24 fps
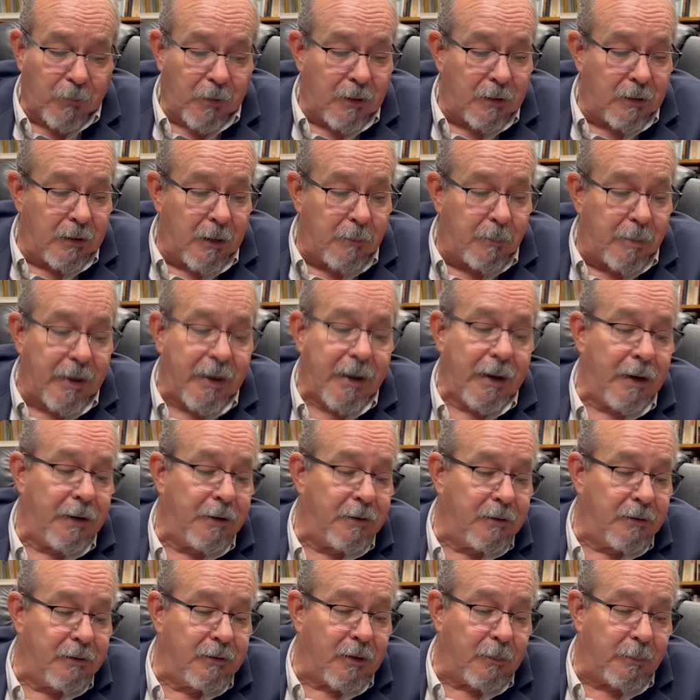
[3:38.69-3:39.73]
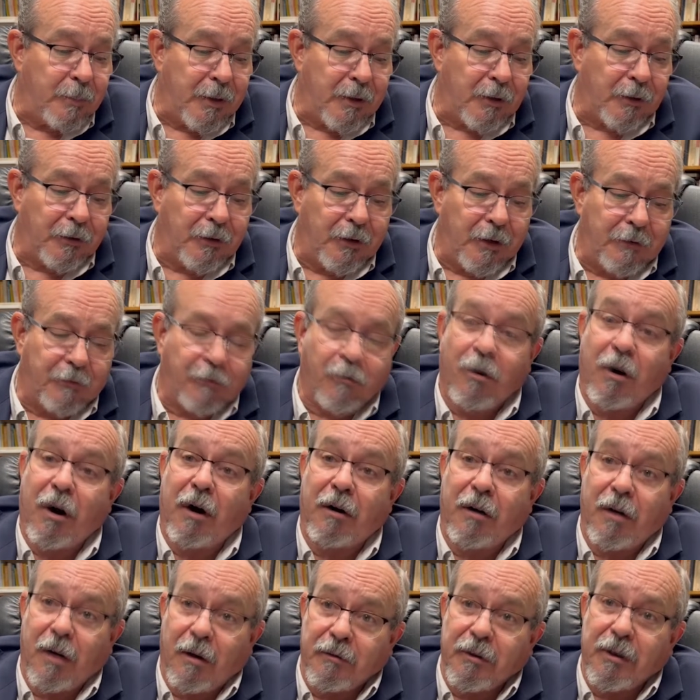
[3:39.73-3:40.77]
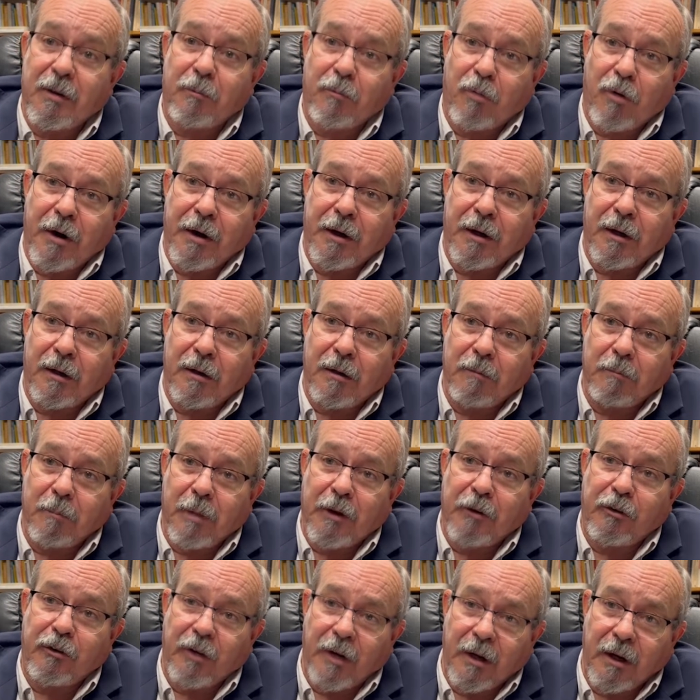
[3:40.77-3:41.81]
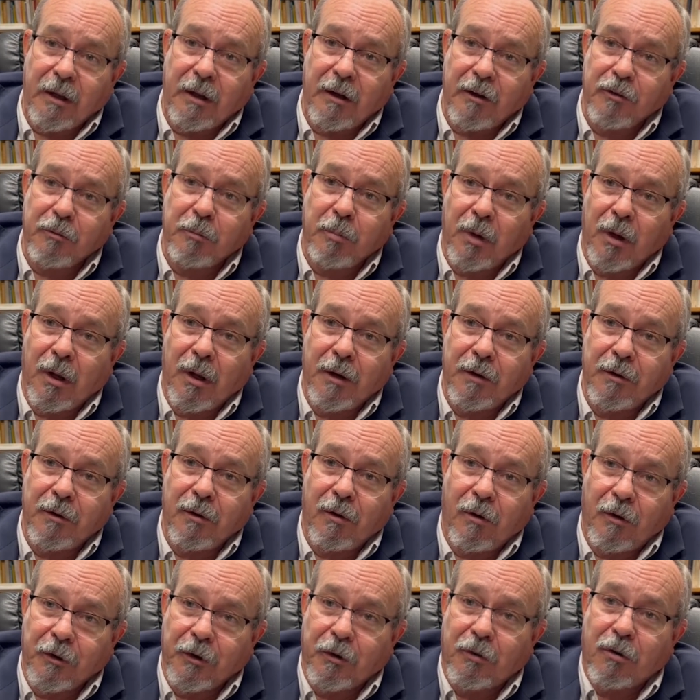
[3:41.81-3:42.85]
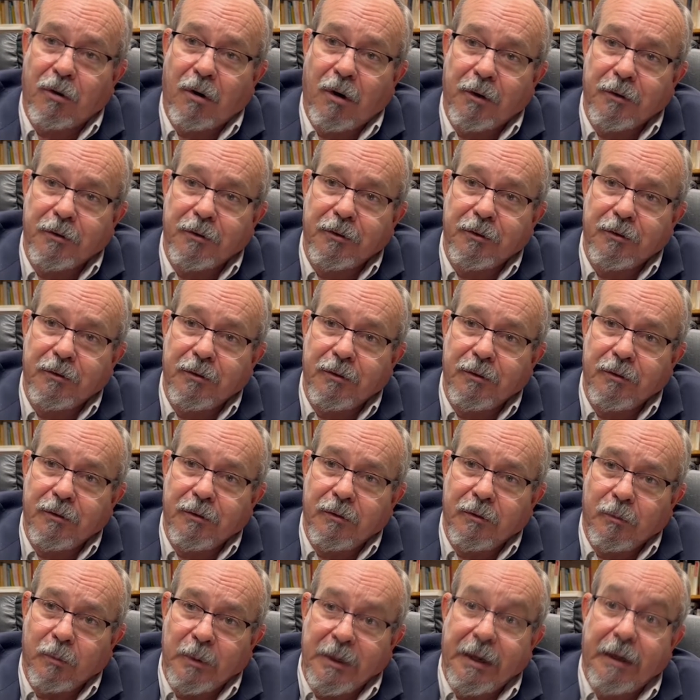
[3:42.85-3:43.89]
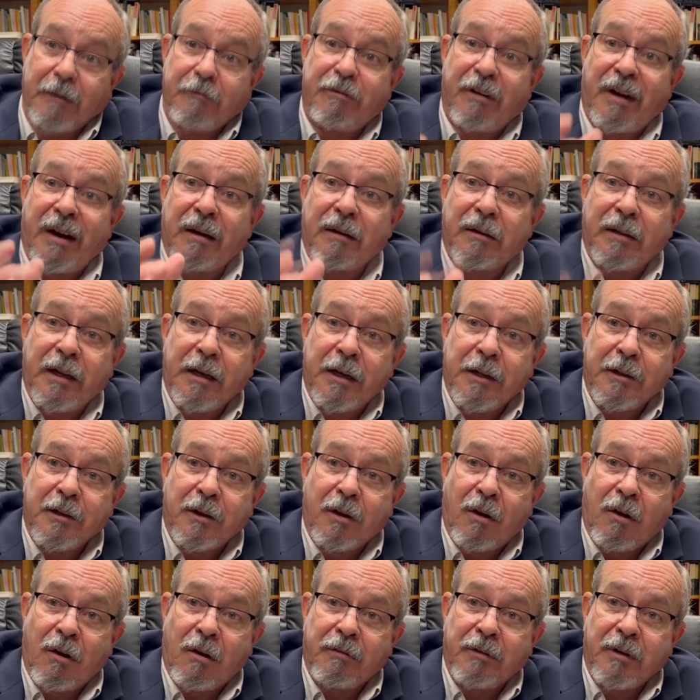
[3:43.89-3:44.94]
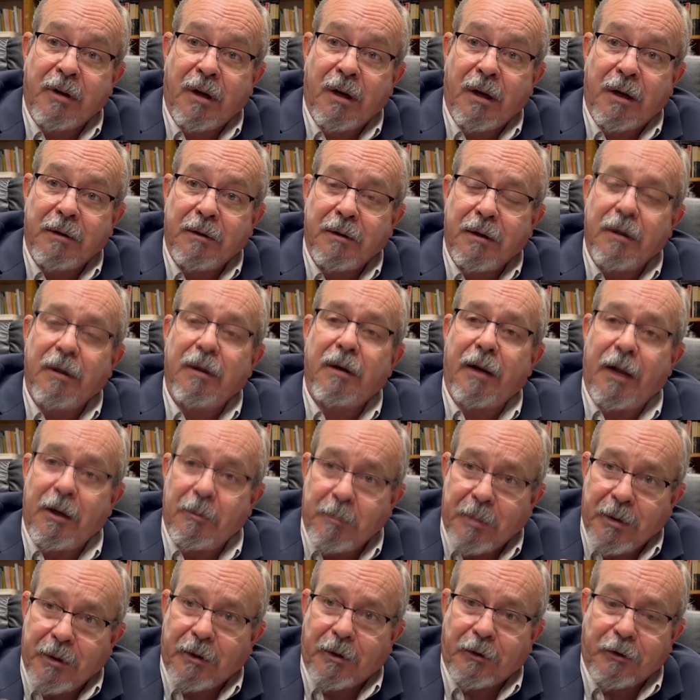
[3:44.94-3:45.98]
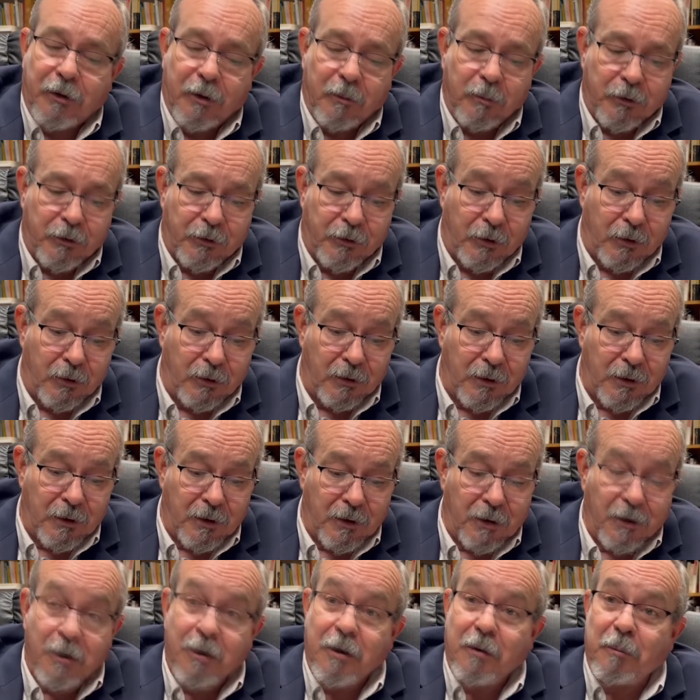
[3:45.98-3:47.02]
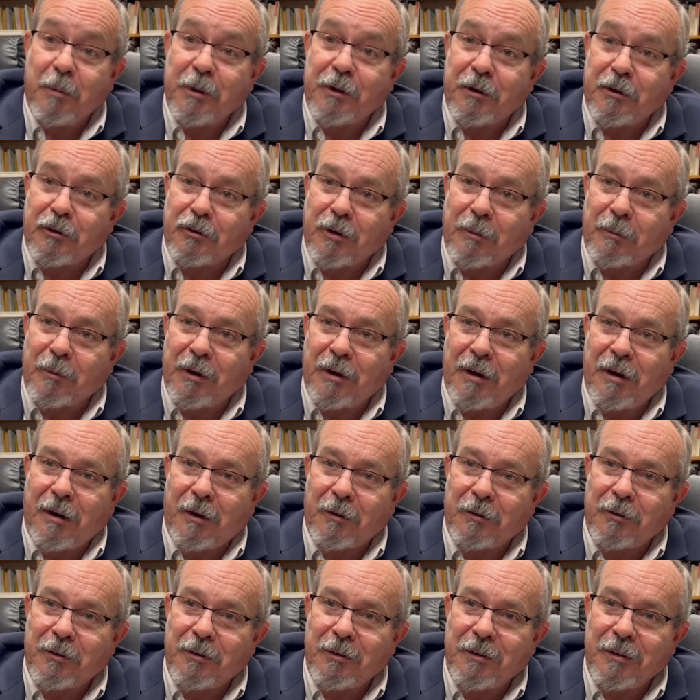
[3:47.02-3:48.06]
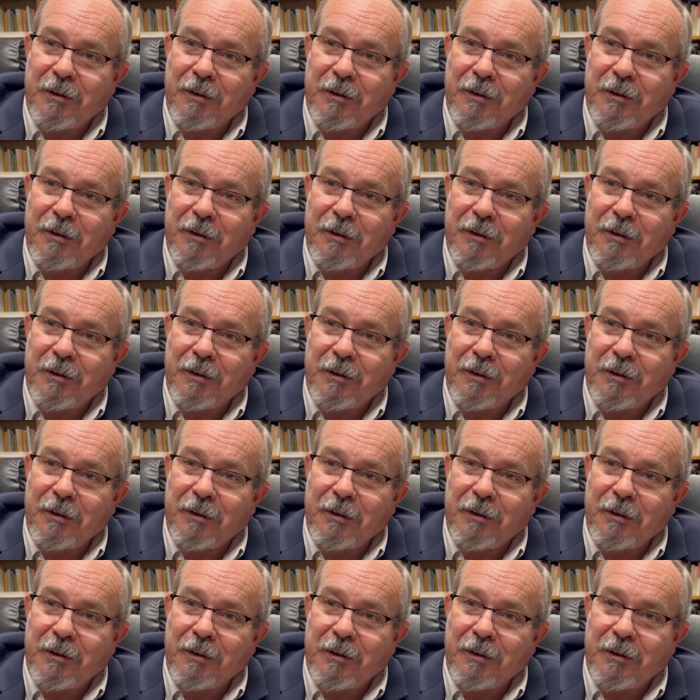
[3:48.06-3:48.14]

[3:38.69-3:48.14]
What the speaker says: He paid the penalty for our covenant breaking by shedding his blood on the cross. We had violated the law of God, a penalty was due. But there's something else.